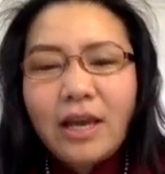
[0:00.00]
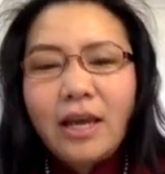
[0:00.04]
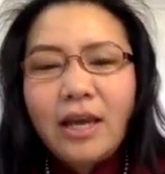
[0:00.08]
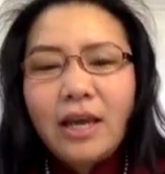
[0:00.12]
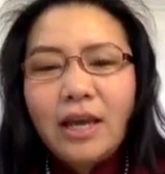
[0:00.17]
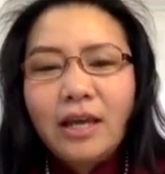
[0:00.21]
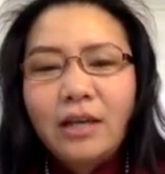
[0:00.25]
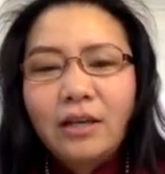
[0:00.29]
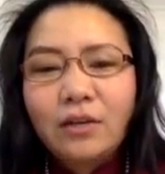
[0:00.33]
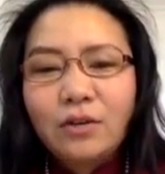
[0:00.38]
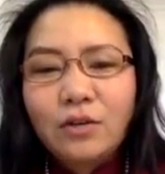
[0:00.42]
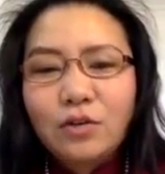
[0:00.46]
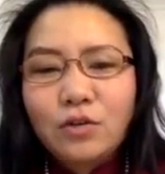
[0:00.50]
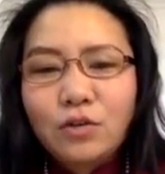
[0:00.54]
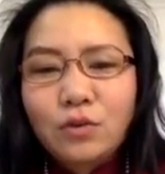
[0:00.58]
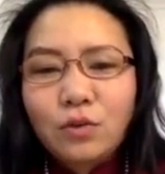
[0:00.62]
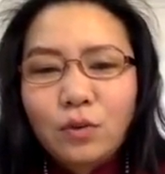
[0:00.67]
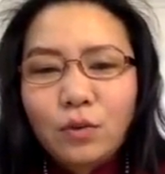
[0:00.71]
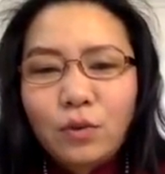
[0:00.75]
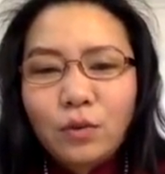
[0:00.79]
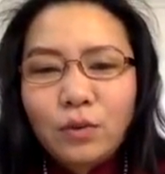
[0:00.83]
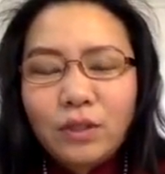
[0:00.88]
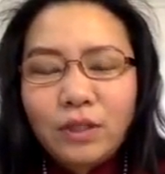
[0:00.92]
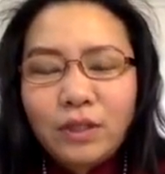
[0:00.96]
and
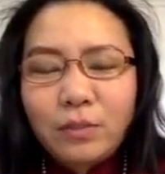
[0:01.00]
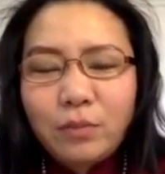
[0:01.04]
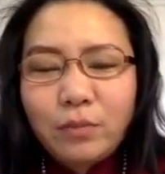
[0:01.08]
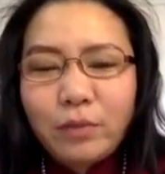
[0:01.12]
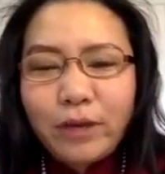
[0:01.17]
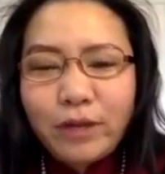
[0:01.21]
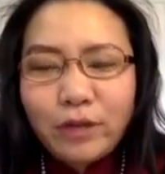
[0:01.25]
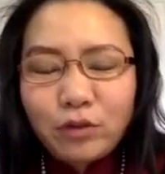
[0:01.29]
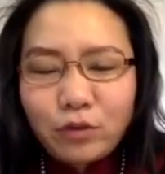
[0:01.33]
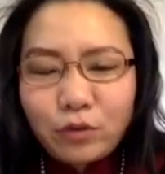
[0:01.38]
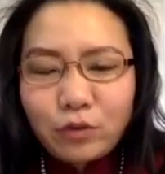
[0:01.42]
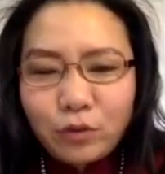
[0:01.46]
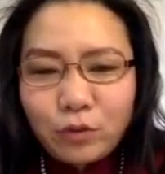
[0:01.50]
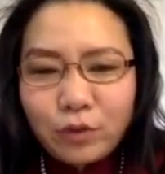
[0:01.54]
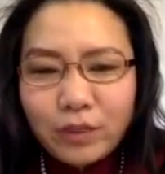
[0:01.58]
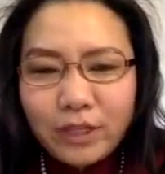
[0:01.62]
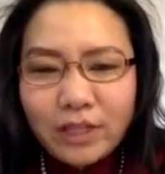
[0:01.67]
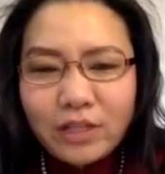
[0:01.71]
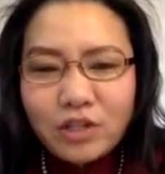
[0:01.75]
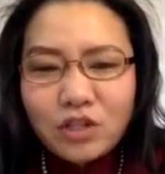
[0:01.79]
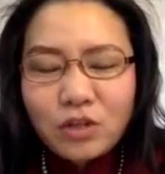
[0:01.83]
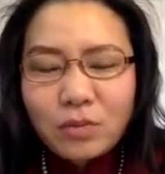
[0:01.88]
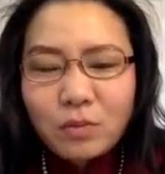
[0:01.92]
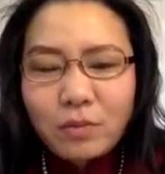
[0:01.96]
also the breakthrough that
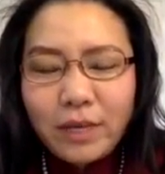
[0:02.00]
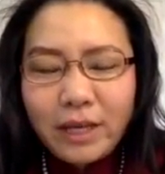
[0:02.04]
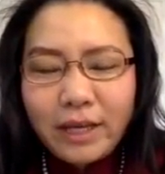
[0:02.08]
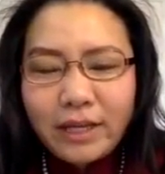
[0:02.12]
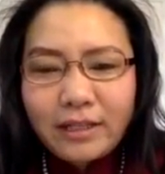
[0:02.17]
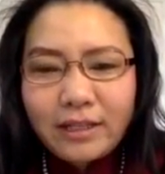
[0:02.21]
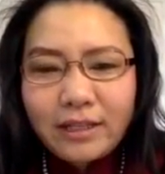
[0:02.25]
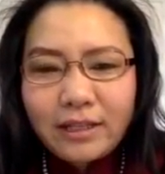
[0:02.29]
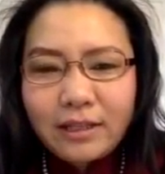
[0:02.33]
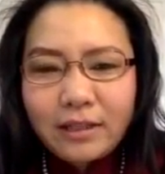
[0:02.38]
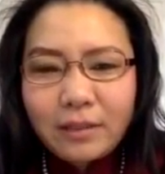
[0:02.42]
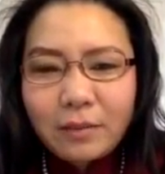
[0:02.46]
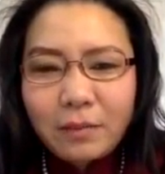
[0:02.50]
she made in the